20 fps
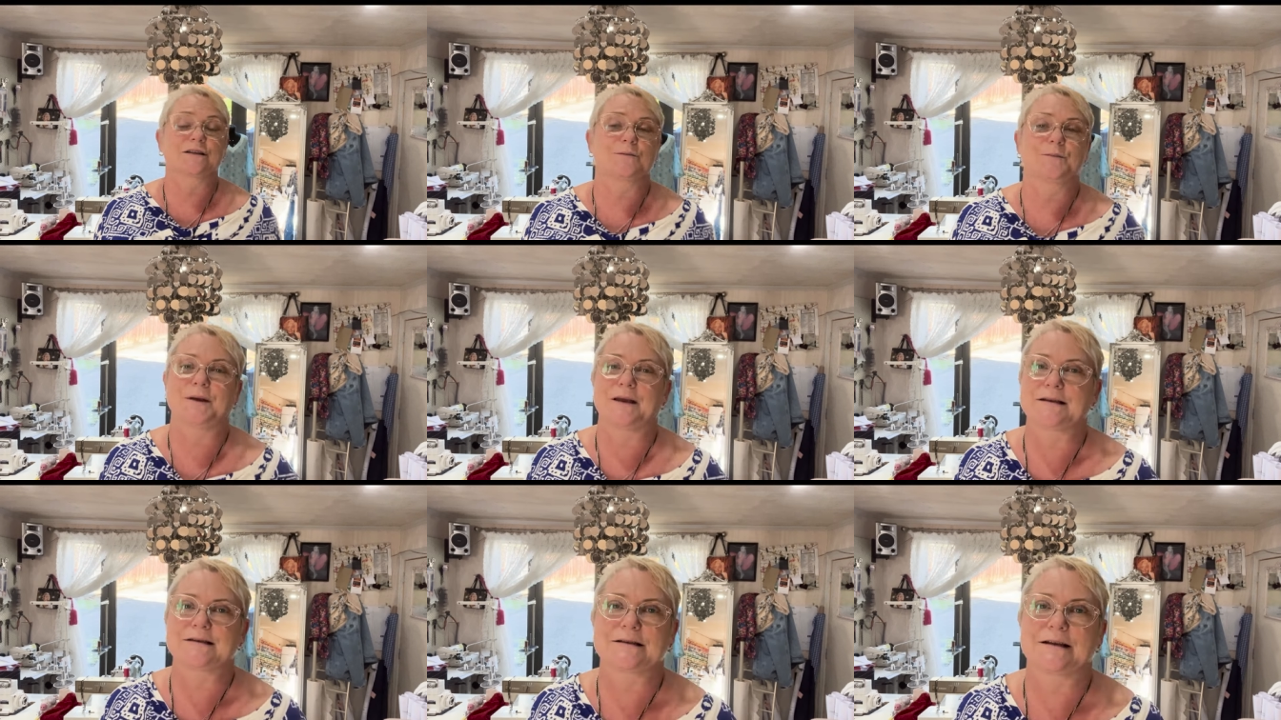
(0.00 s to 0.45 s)
the
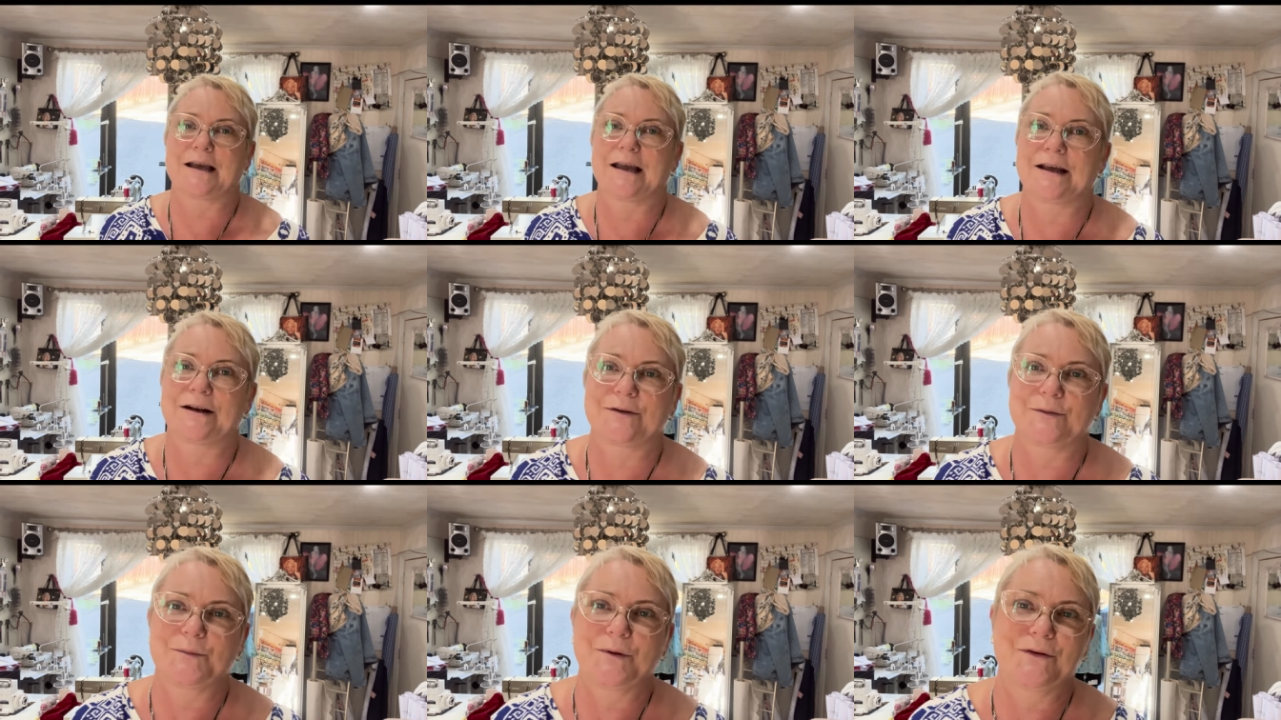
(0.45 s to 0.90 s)
pants I
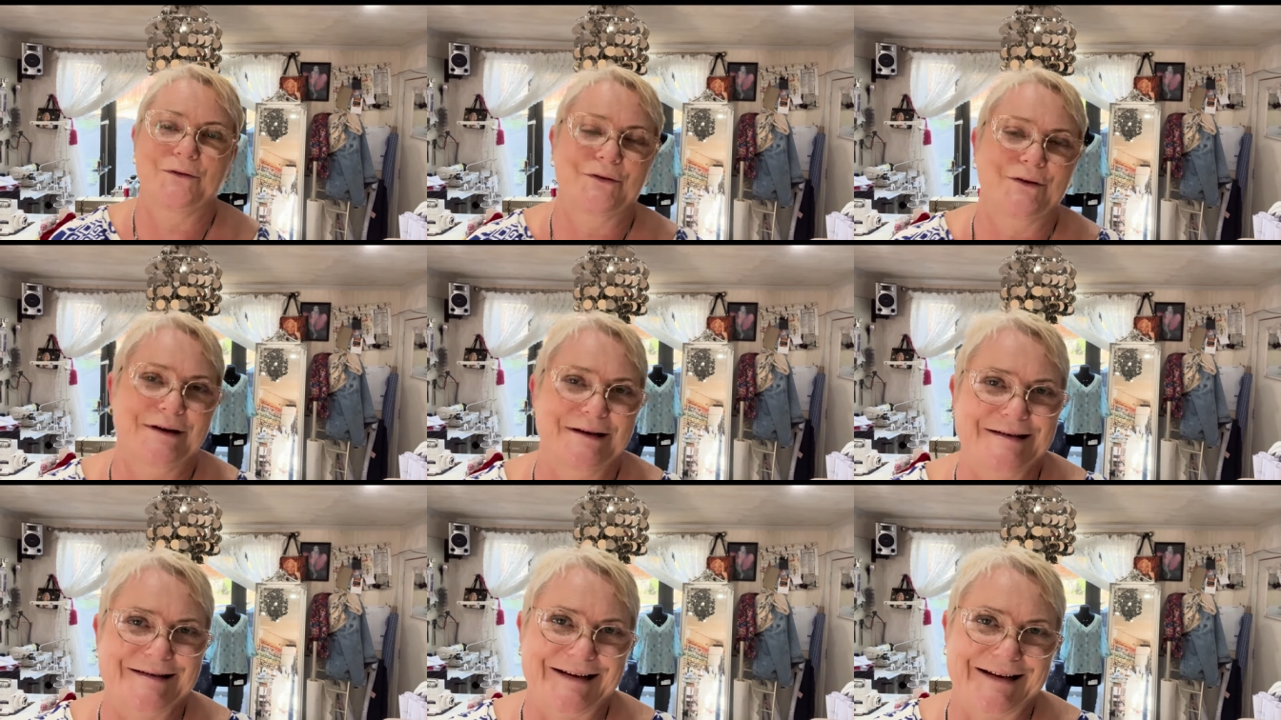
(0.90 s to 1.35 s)
had on
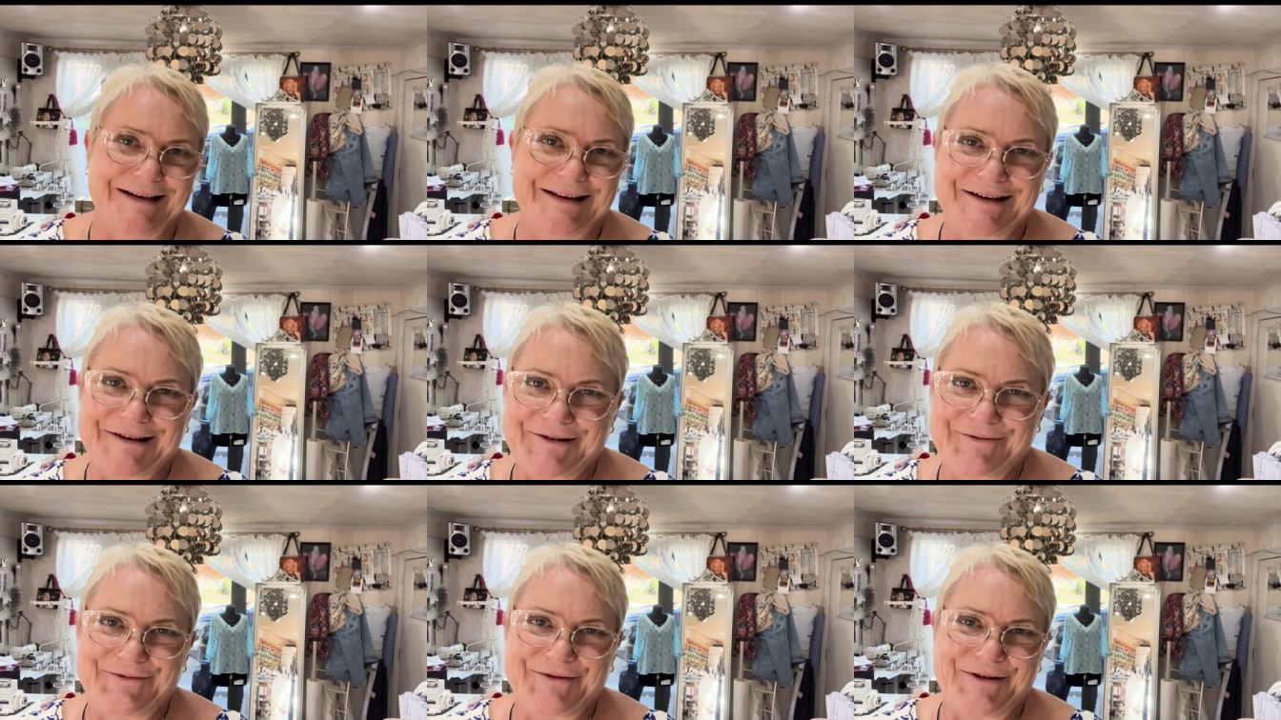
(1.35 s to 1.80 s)
before I started
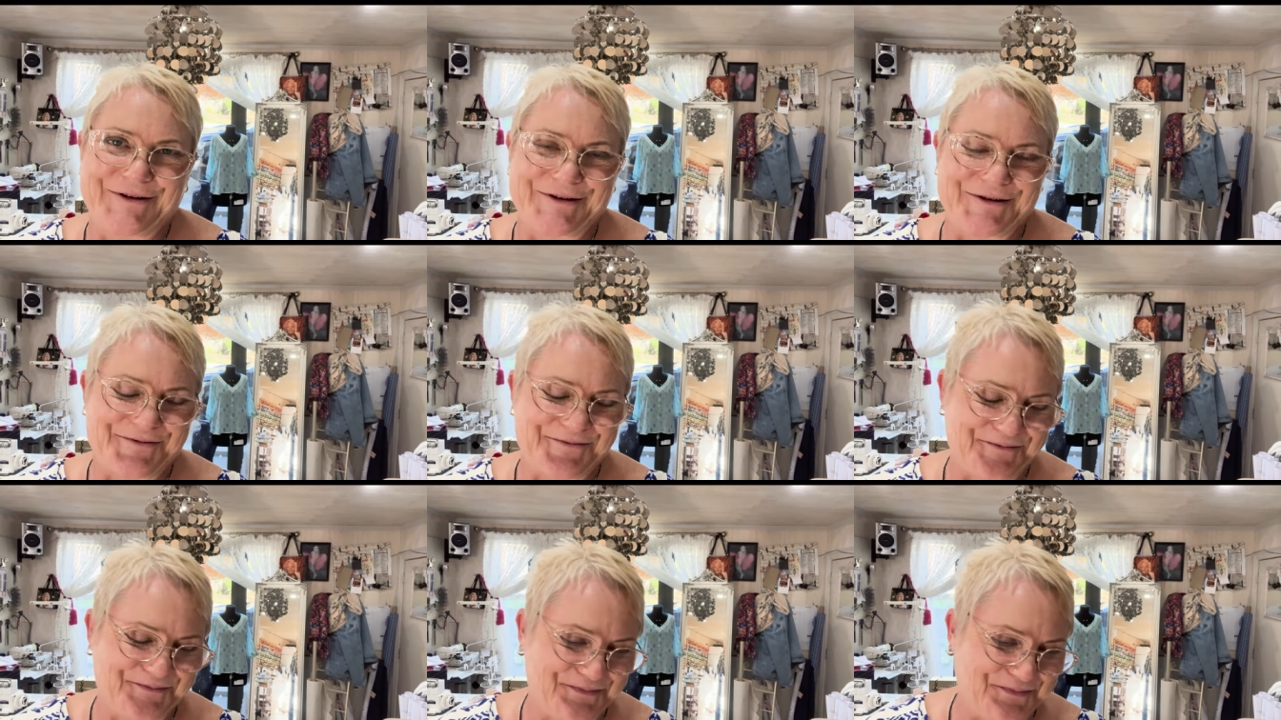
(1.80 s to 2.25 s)
this vlog.
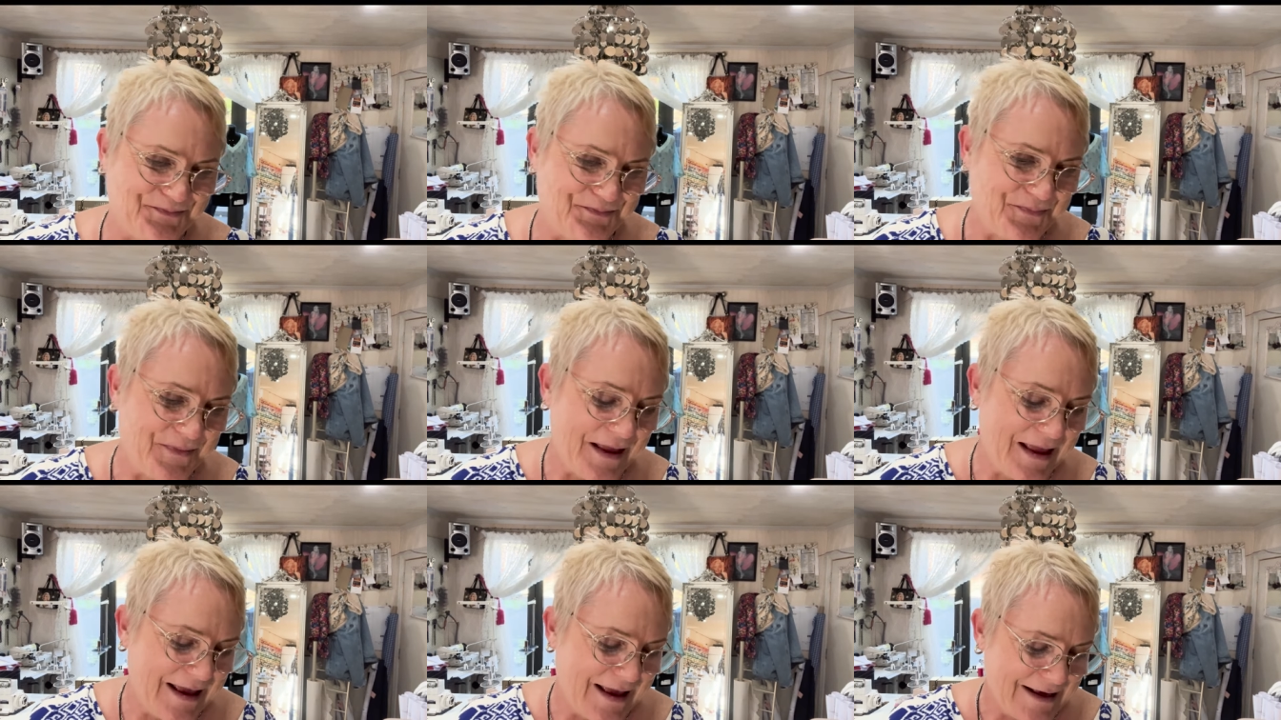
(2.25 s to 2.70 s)

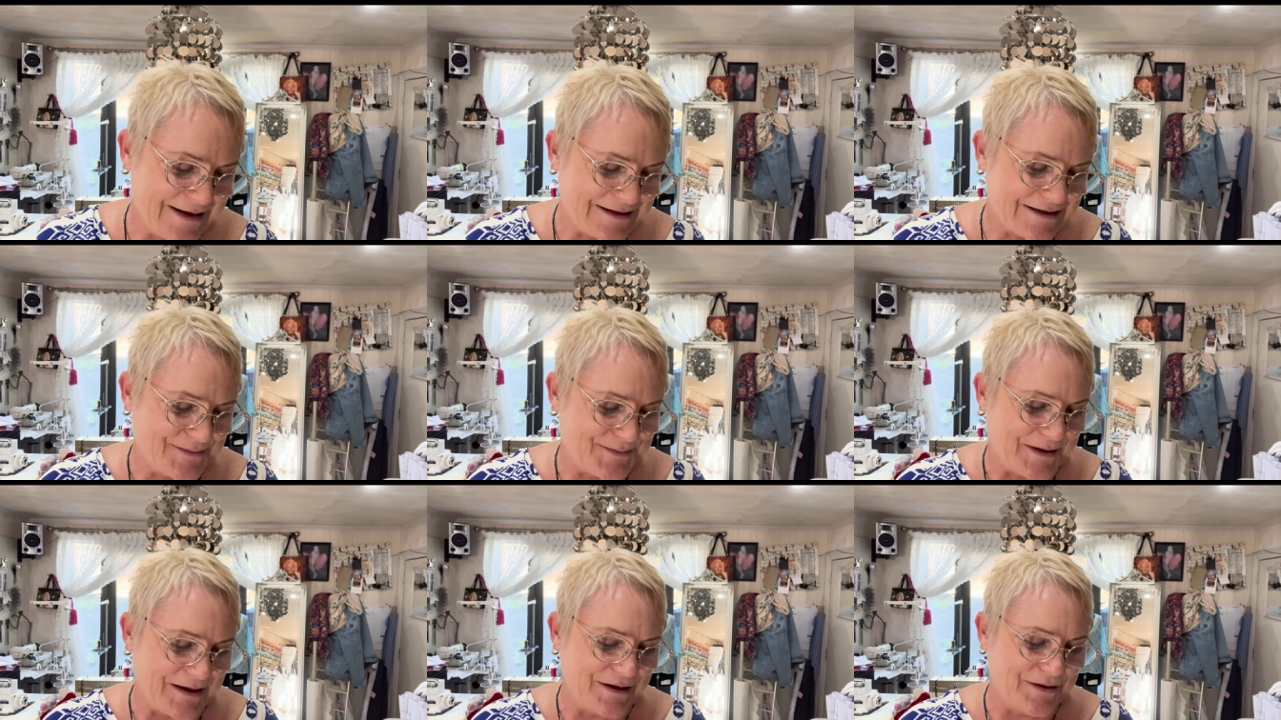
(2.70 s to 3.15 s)

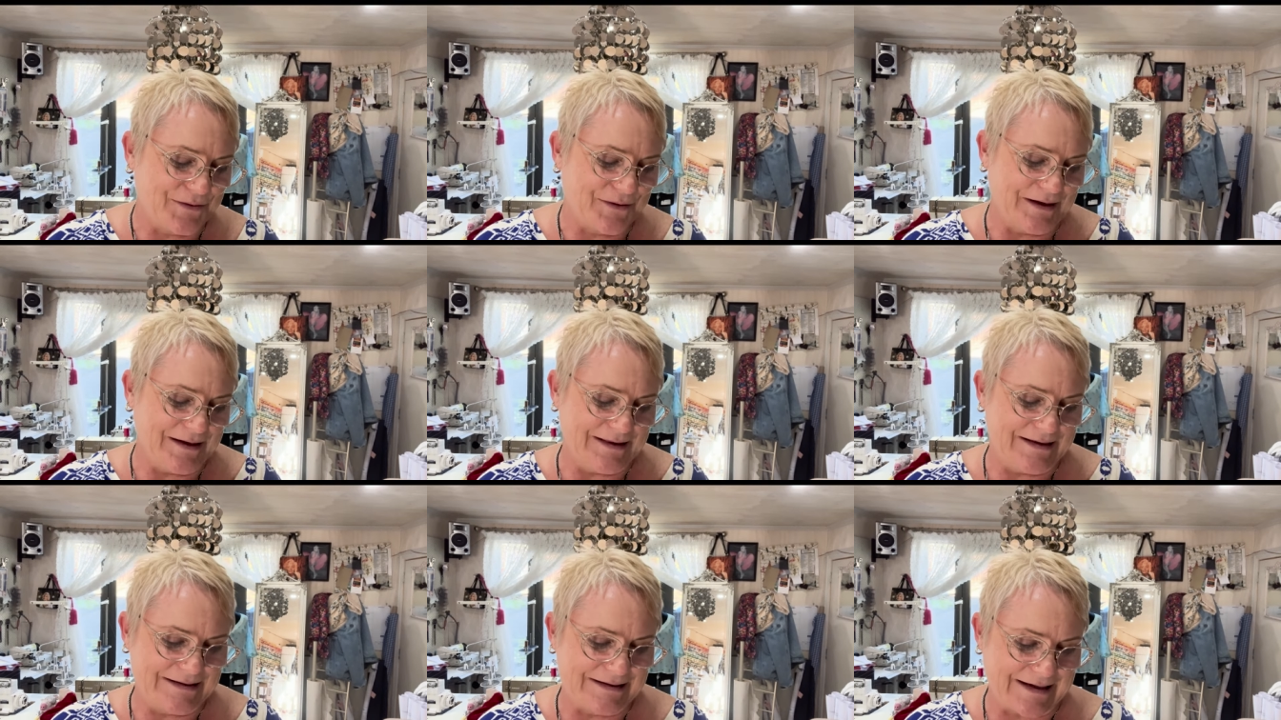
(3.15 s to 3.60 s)
It's been
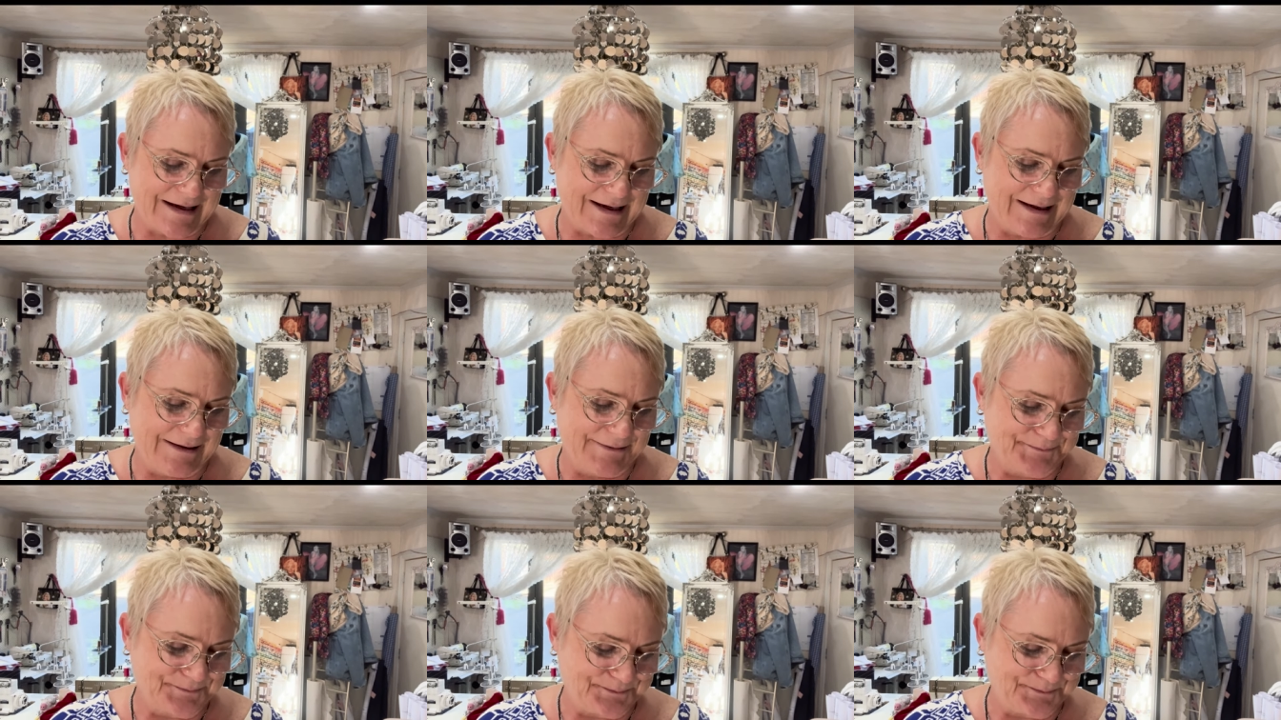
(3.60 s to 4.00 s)
quite the day,